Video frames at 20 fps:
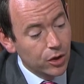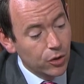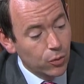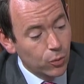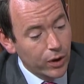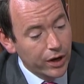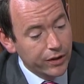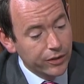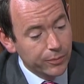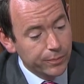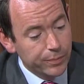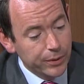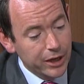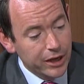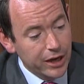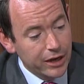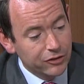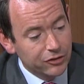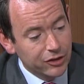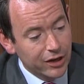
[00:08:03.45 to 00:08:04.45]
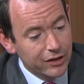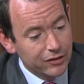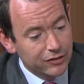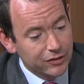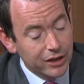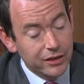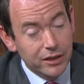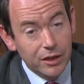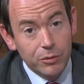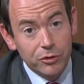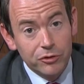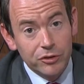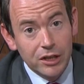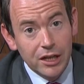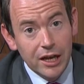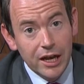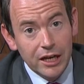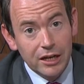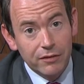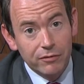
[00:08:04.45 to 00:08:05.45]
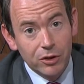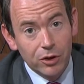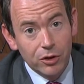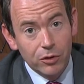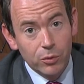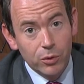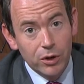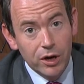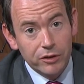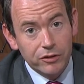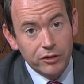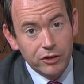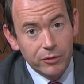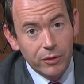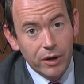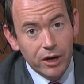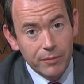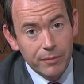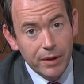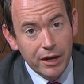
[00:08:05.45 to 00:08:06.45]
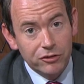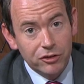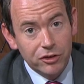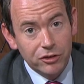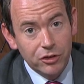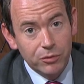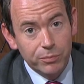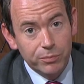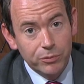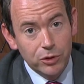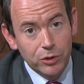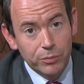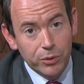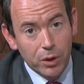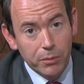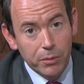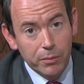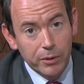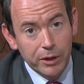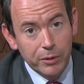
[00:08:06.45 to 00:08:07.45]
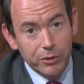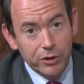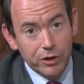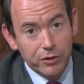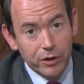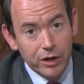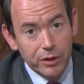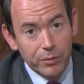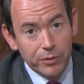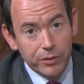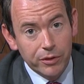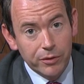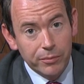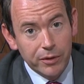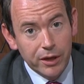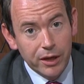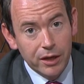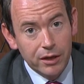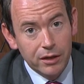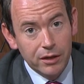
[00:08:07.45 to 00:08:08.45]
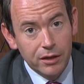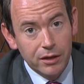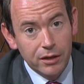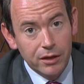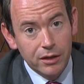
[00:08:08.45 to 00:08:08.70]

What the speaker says: When the BHA said there was still a heck of a lot of work to do, I'd imagine you probably would agree with them there.